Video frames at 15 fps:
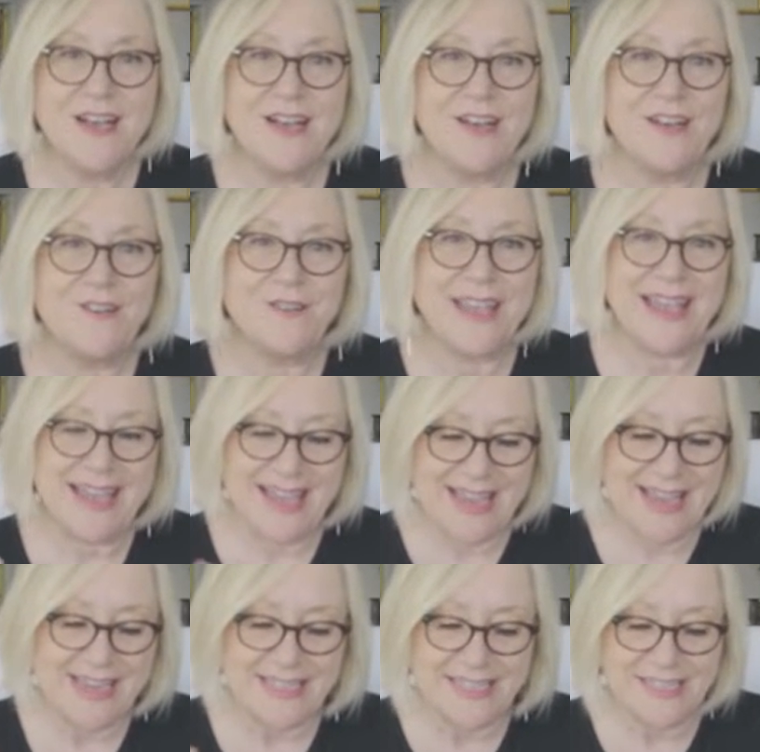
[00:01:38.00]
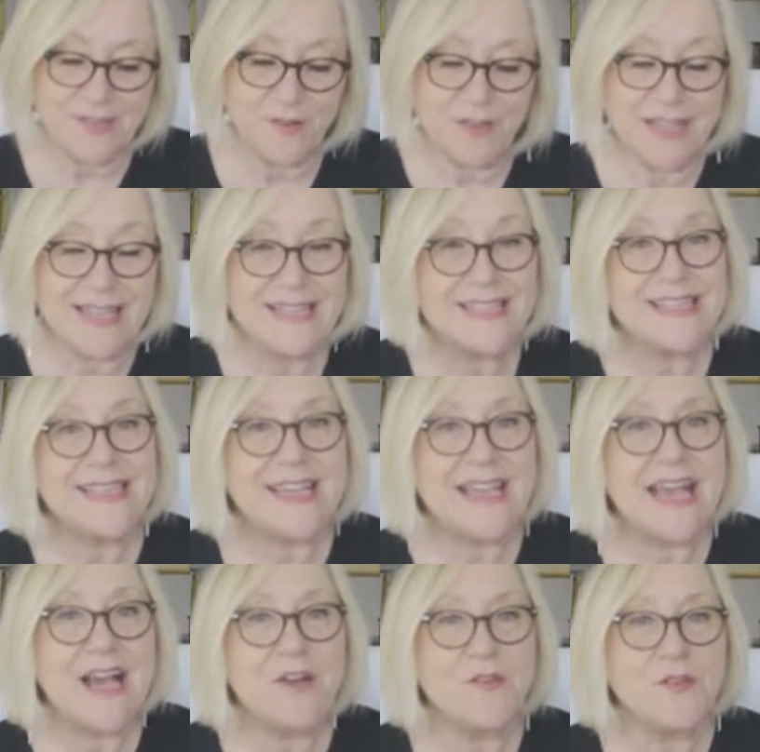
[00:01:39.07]
Okay, so let's see
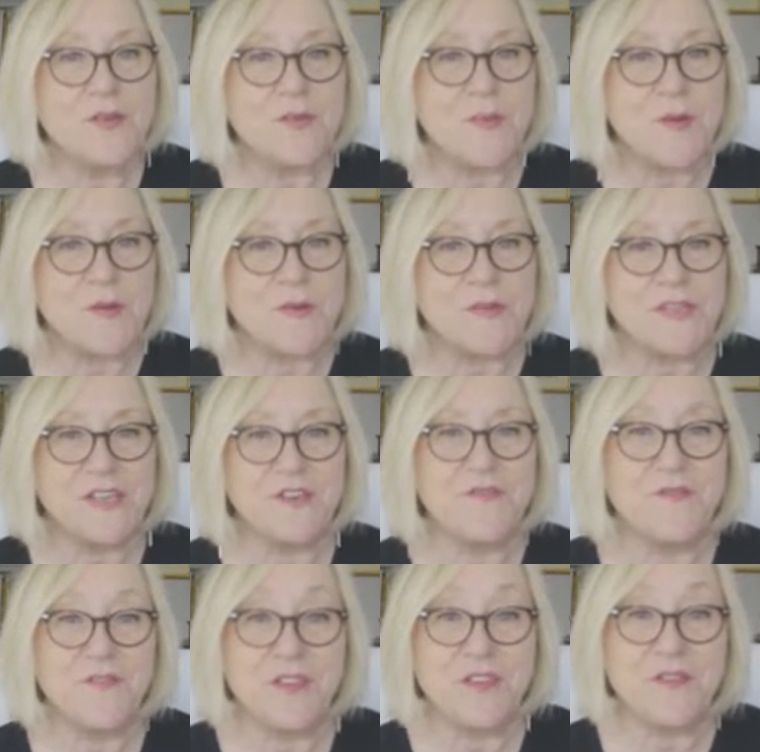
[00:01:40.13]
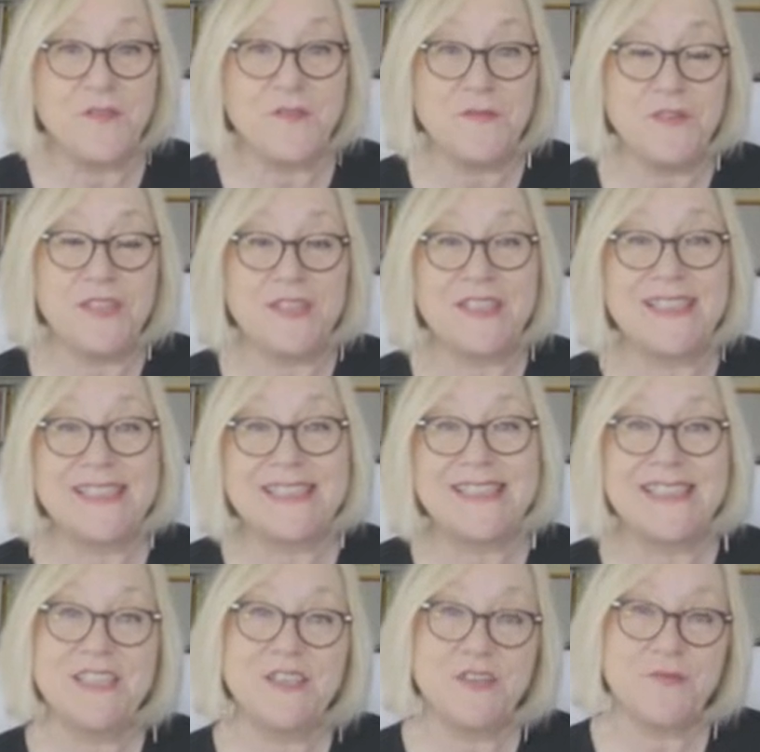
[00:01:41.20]
how your person views the
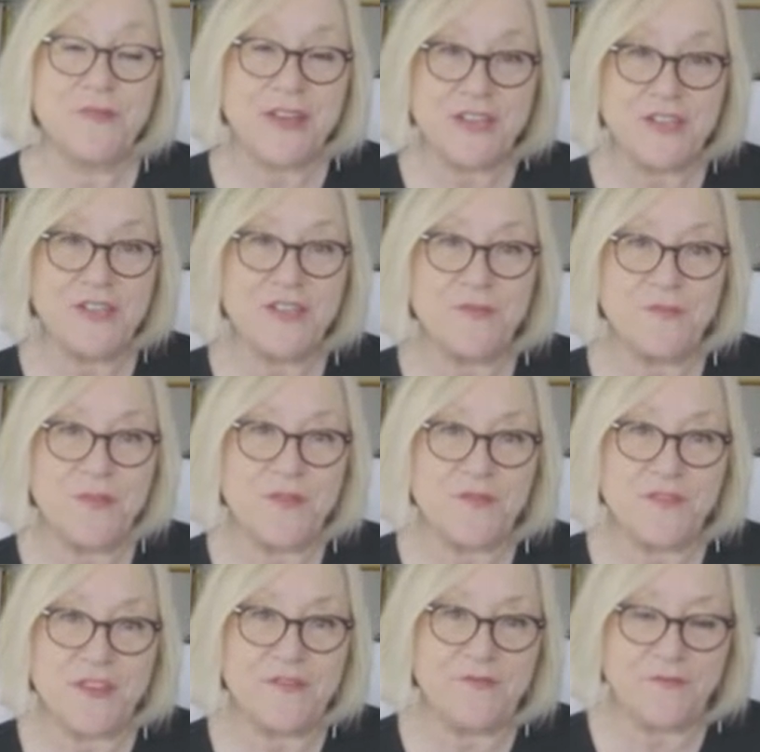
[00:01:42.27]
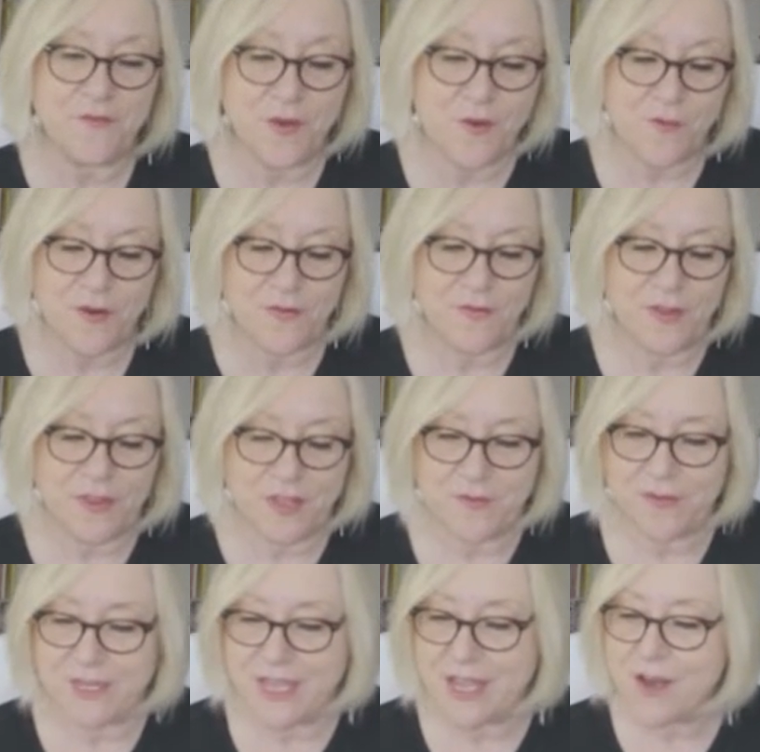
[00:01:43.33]
situation moving forward with you,
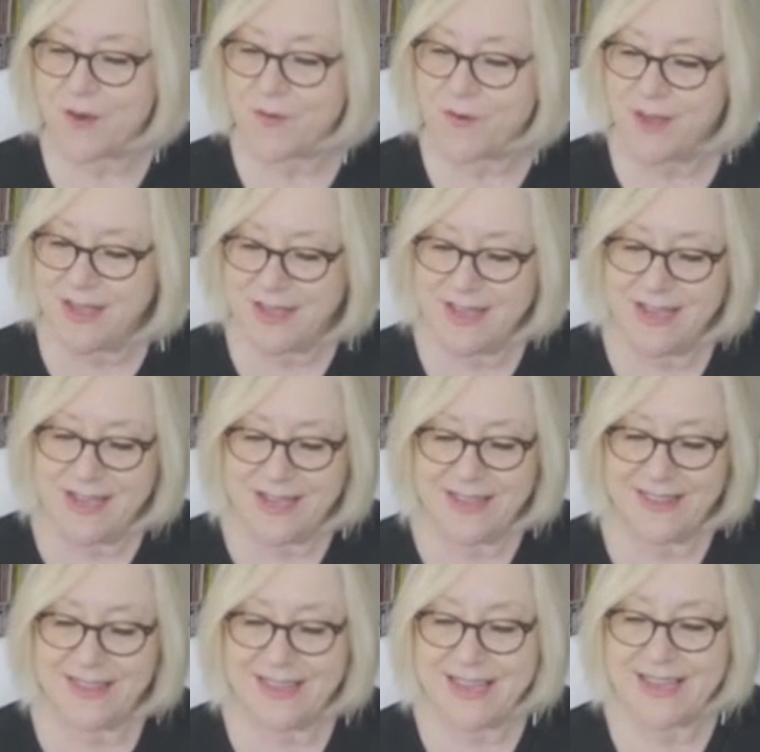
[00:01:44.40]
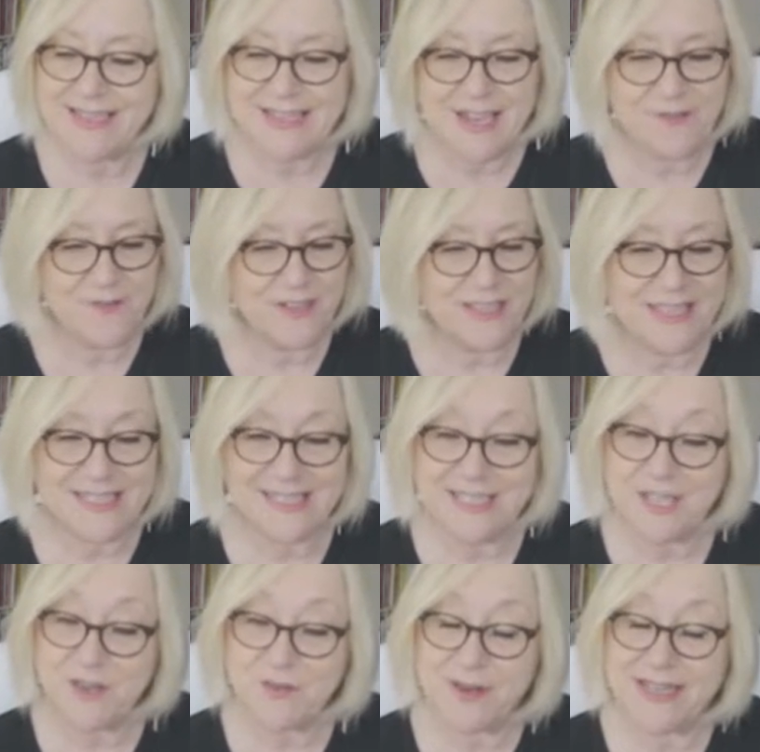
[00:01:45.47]
Leo. They definitely see
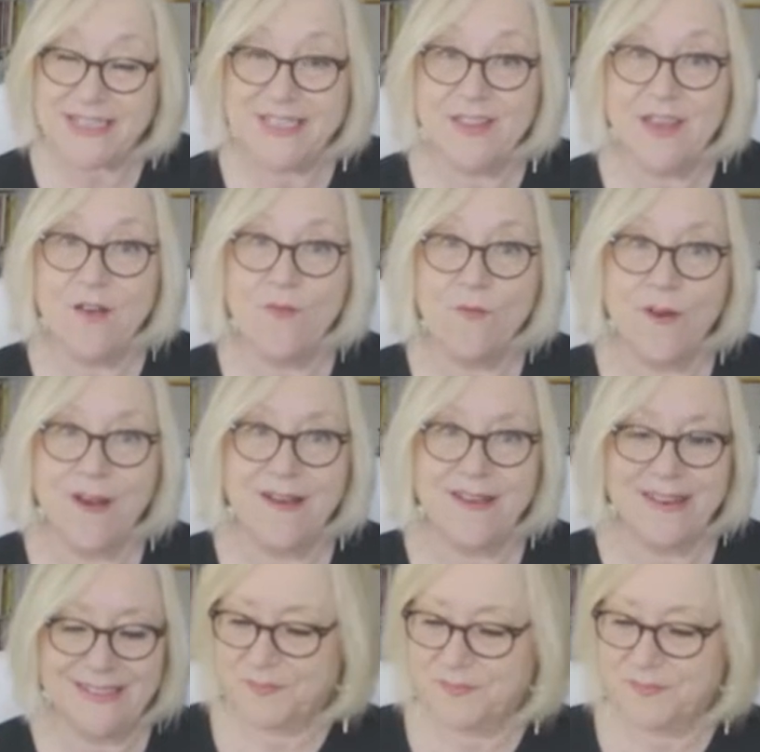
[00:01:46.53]
you as the one.